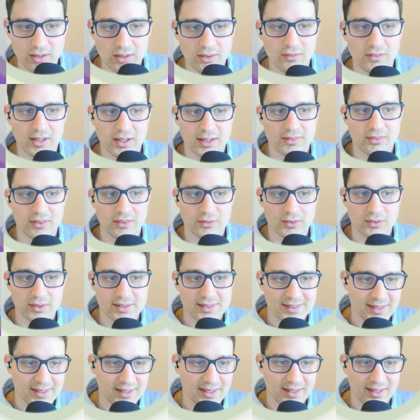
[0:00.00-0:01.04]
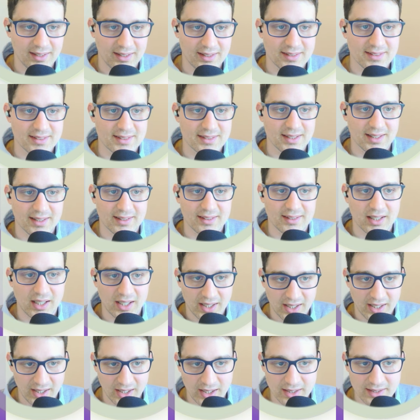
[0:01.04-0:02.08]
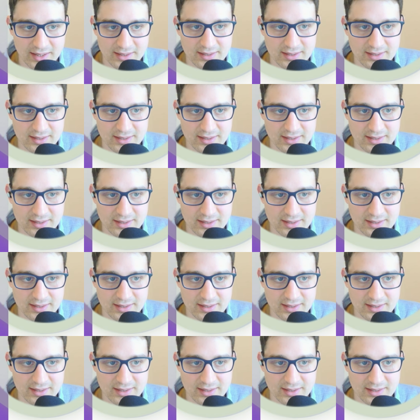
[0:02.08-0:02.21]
what we would see is that there are